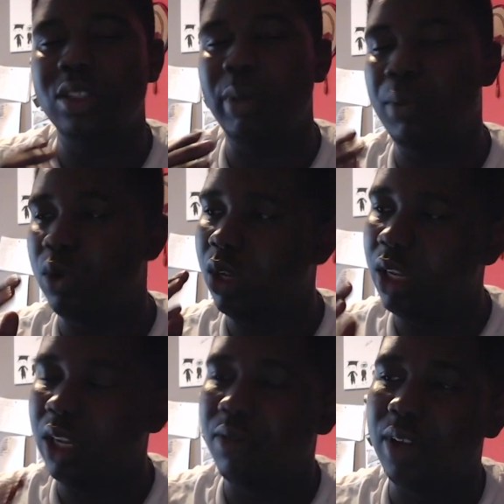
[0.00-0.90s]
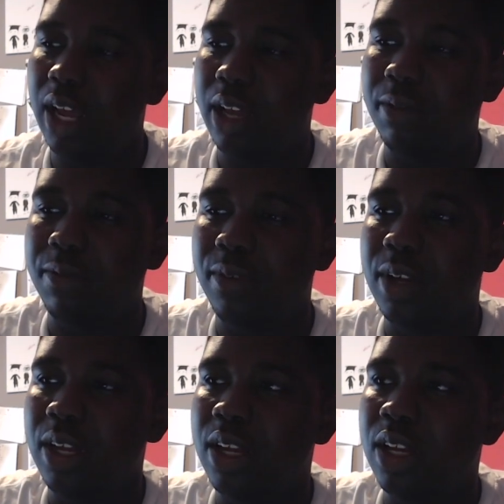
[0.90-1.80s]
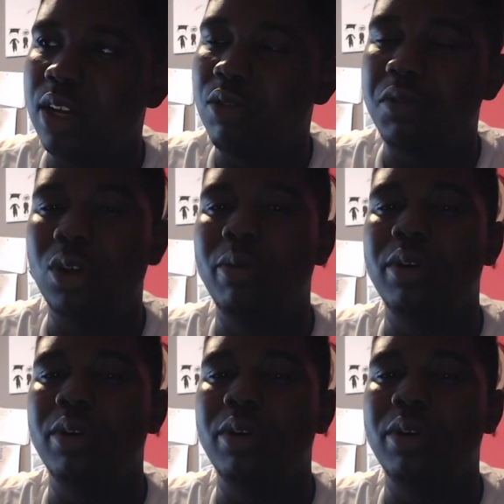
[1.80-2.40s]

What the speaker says: to be able to live life with no